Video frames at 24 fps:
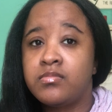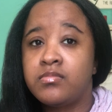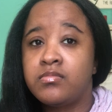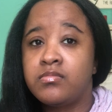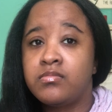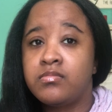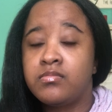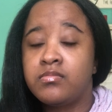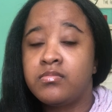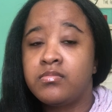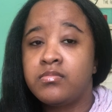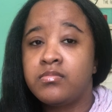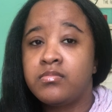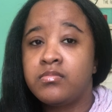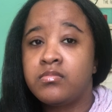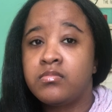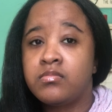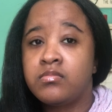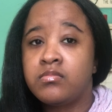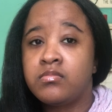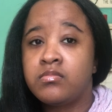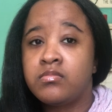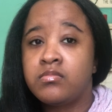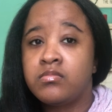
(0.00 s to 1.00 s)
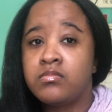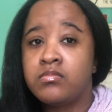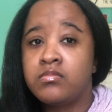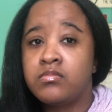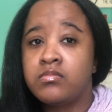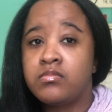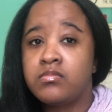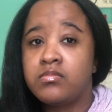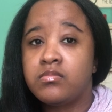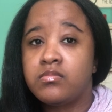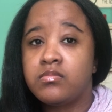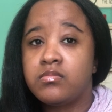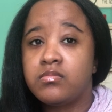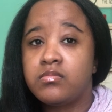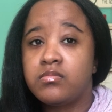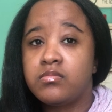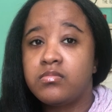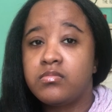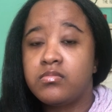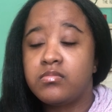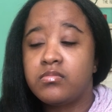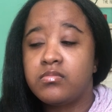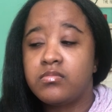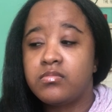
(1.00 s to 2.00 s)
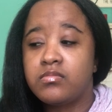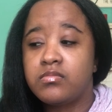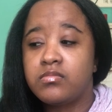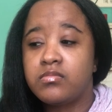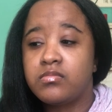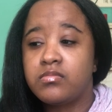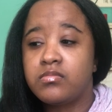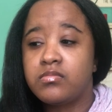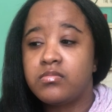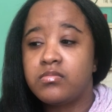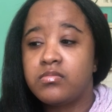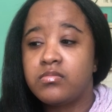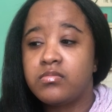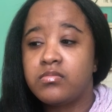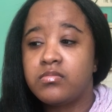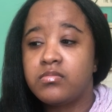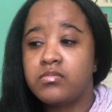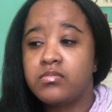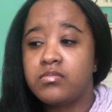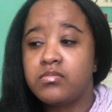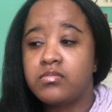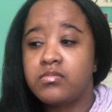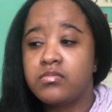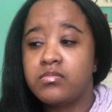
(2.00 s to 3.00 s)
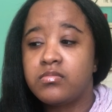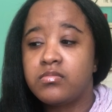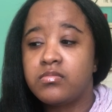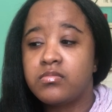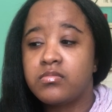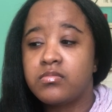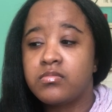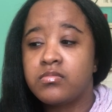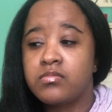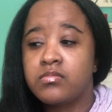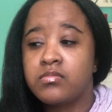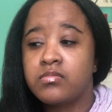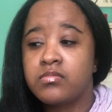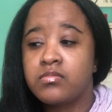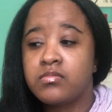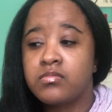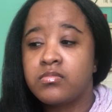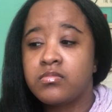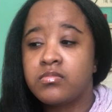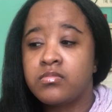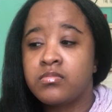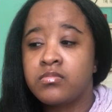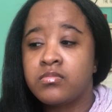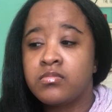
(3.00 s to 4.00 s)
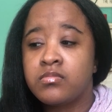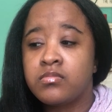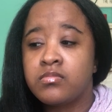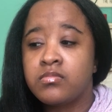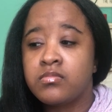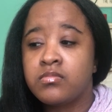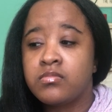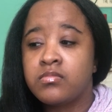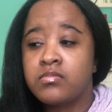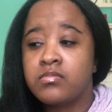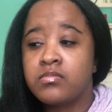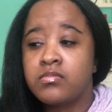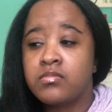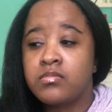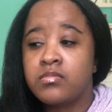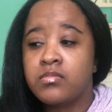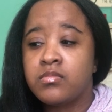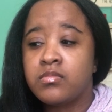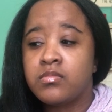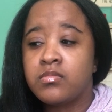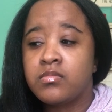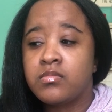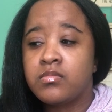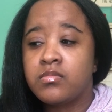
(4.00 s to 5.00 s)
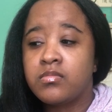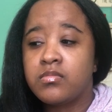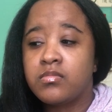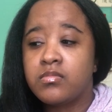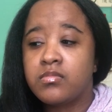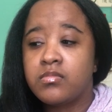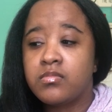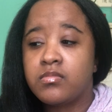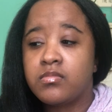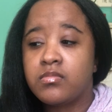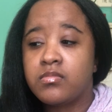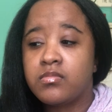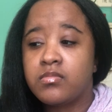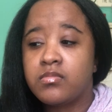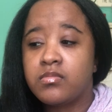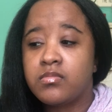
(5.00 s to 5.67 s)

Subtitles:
Nobody speaks.